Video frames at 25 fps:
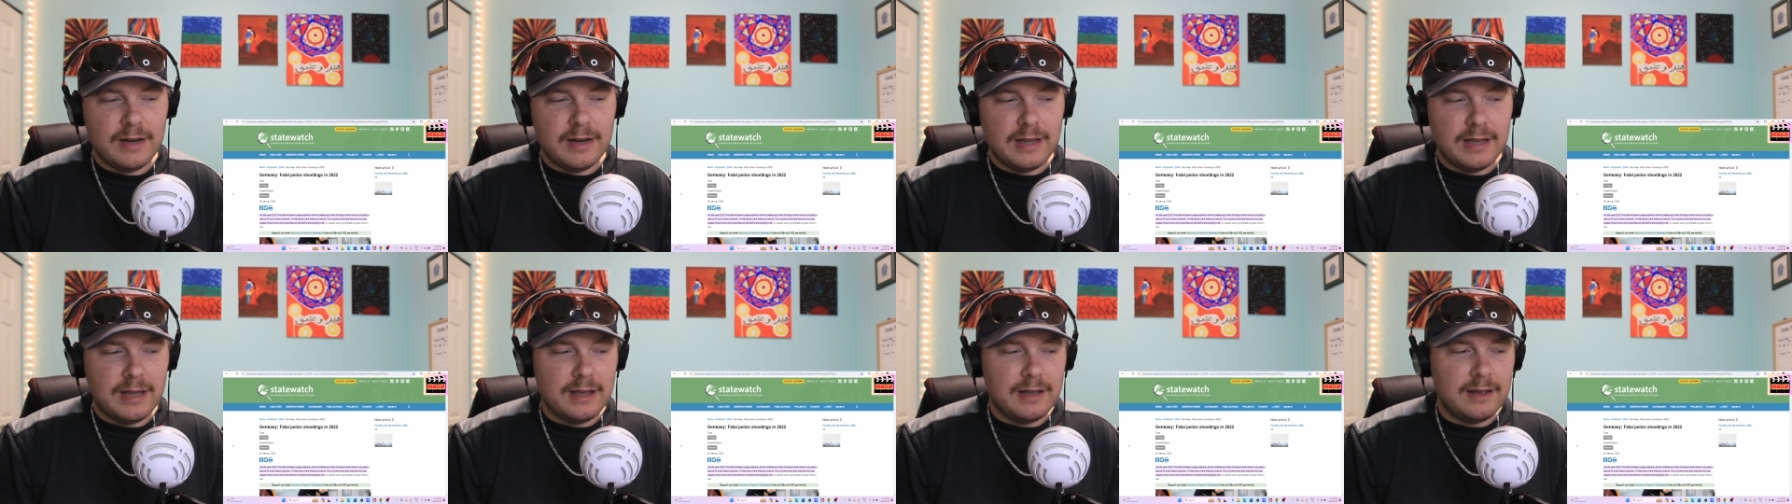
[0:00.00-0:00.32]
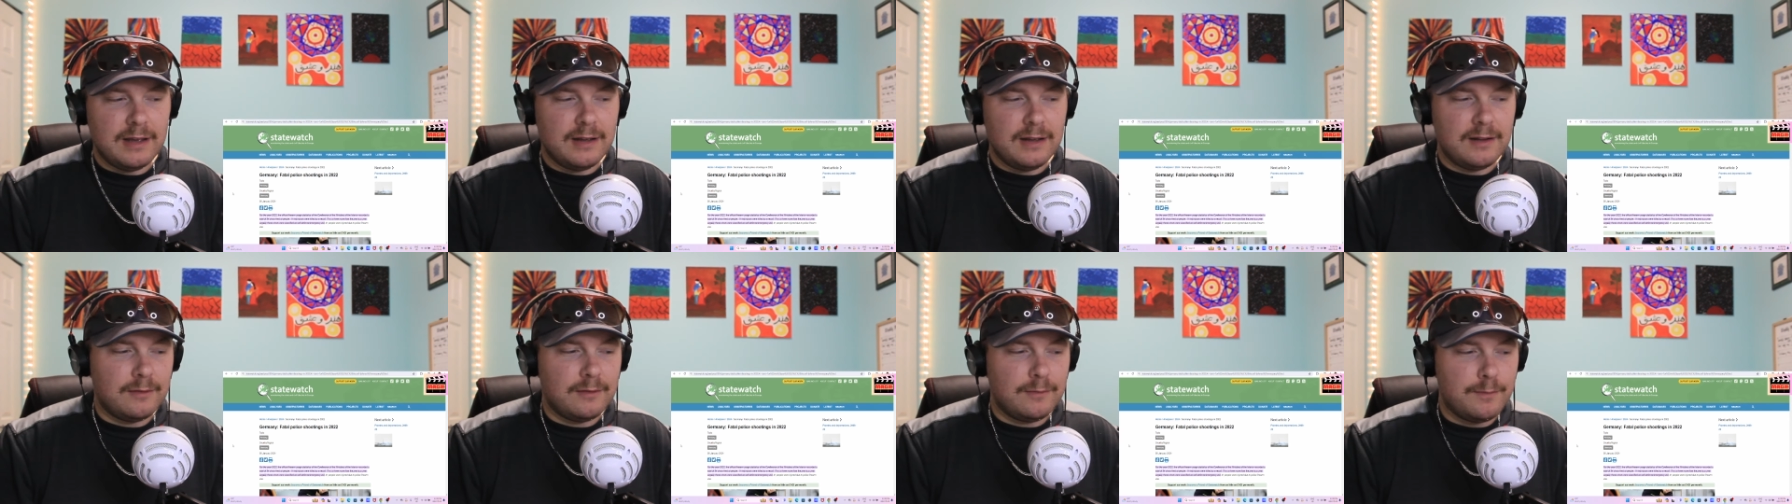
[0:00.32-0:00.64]

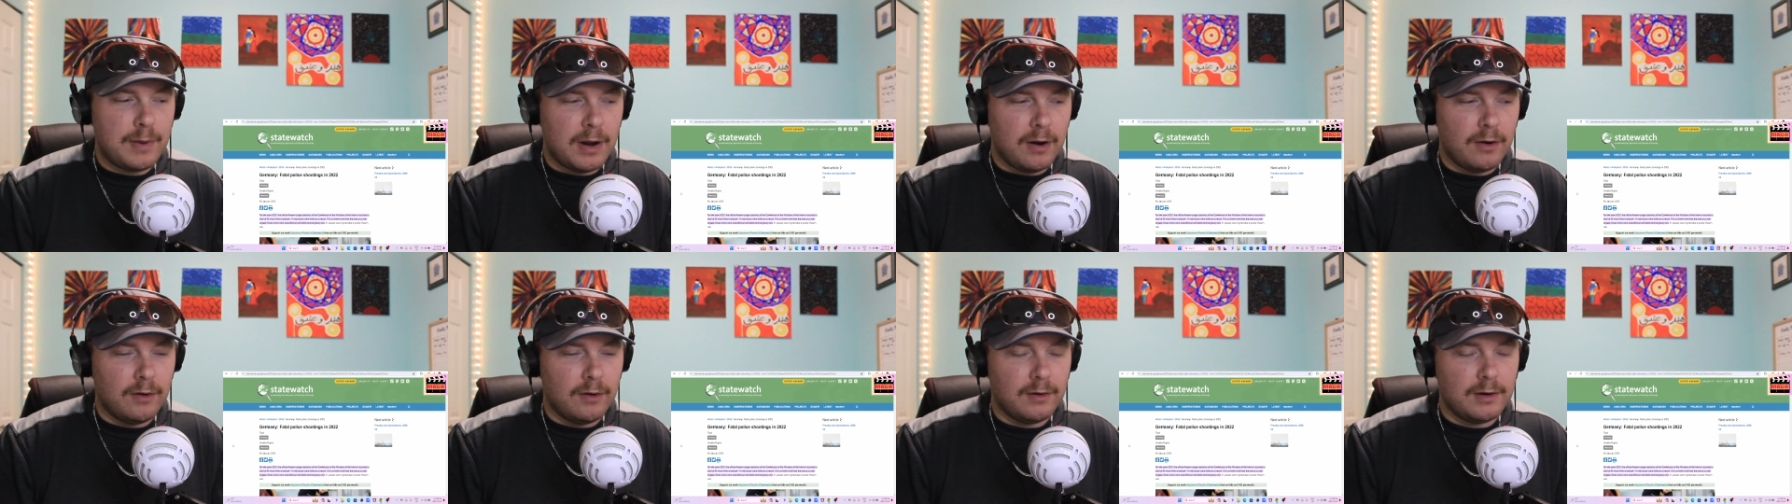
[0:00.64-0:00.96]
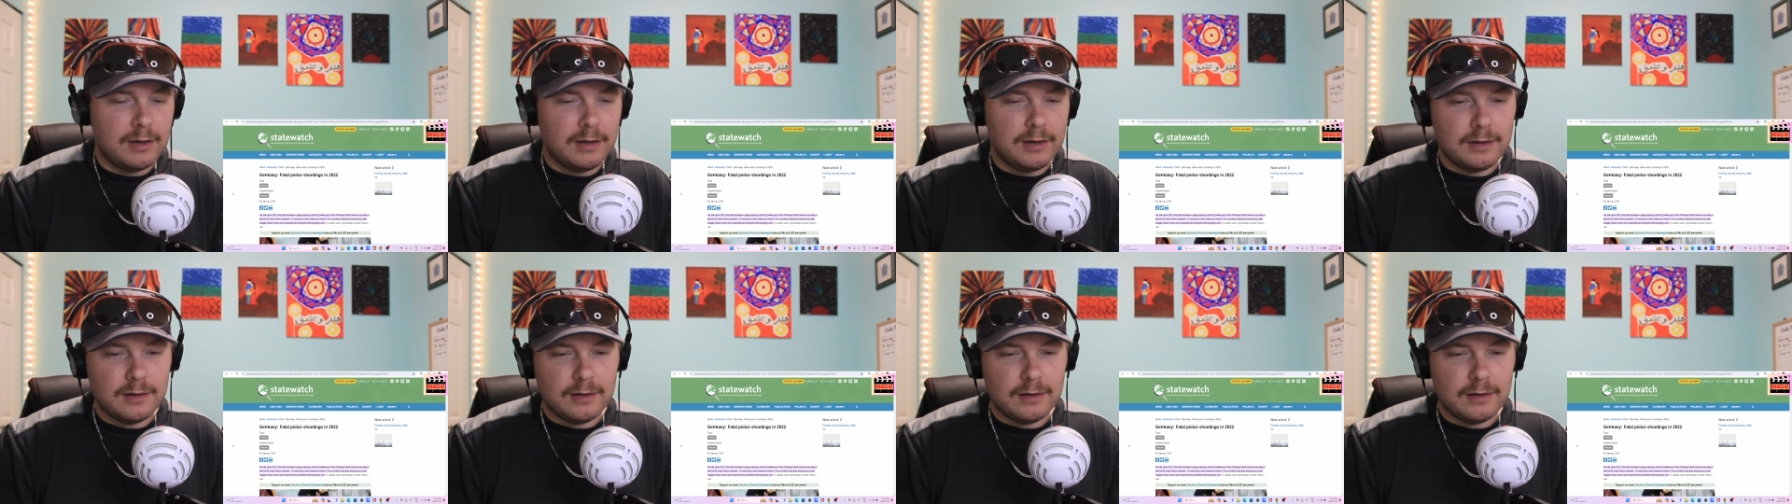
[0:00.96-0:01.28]
in
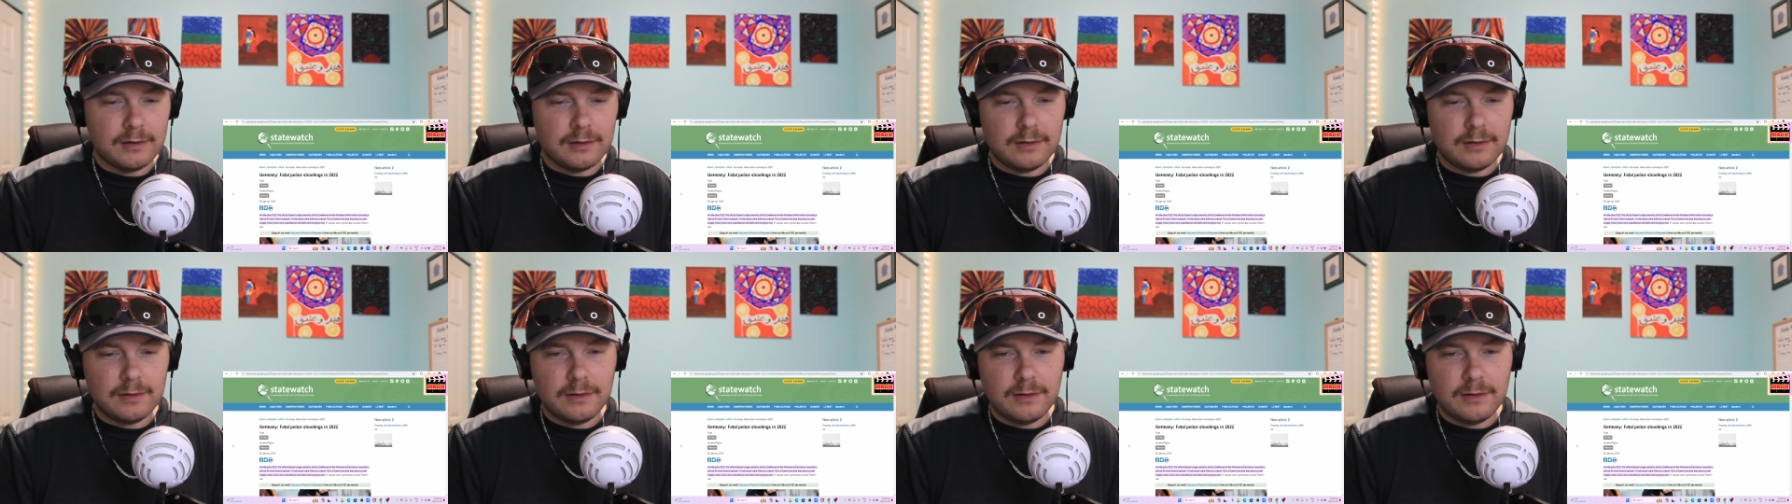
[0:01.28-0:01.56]
parody and